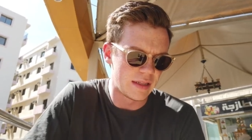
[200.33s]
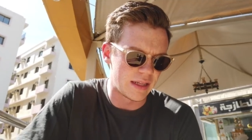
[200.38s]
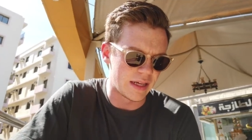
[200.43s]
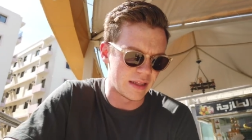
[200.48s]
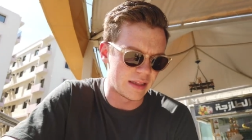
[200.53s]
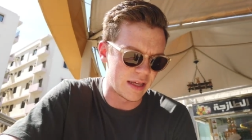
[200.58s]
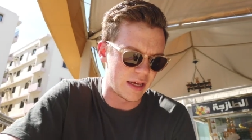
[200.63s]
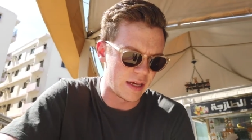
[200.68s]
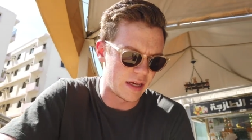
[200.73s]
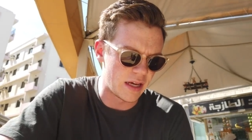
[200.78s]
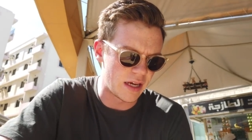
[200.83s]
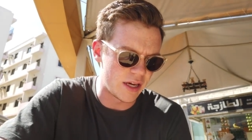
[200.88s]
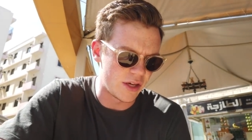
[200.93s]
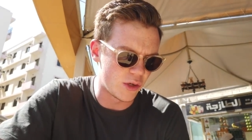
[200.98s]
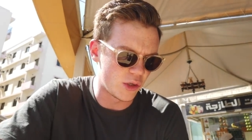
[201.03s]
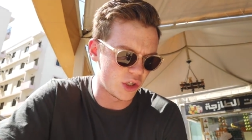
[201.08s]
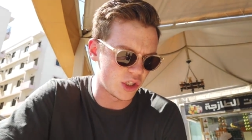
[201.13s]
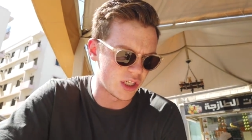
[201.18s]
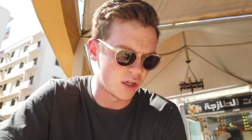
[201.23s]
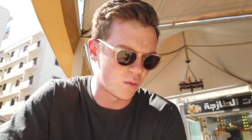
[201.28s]
that they uh,
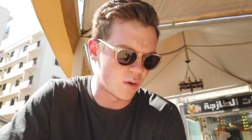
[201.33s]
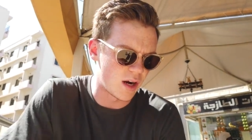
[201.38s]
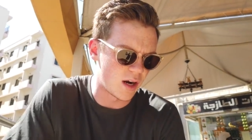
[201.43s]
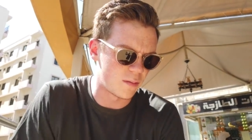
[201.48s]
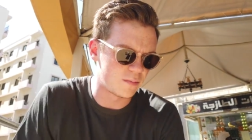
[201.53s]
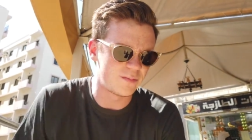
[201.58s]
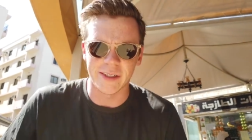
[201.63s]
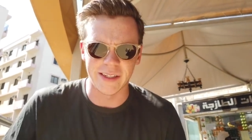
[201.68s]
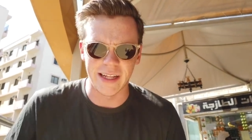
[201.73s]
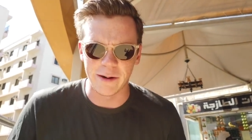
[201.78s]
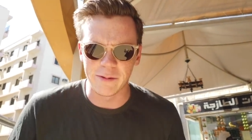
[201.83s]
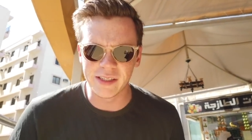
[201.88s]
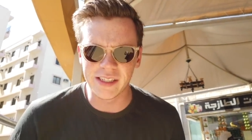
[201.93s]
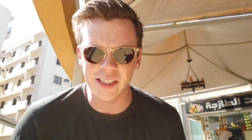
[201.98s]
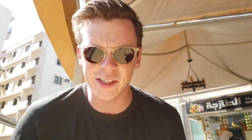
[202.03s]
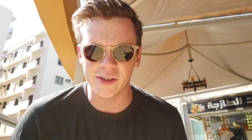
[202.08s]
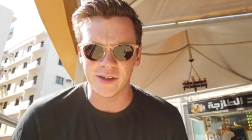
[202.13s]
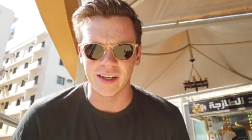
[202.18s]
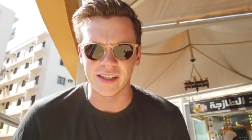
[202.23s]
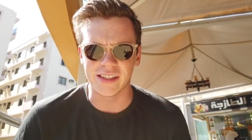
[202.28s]
usually wear. So that was
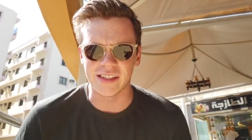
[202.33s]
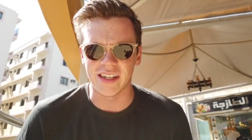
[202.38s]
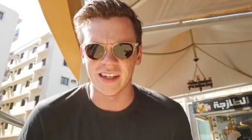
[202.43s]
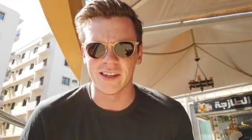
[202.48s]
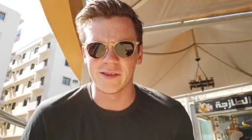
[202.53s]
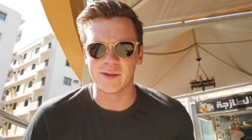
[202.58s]
interesting.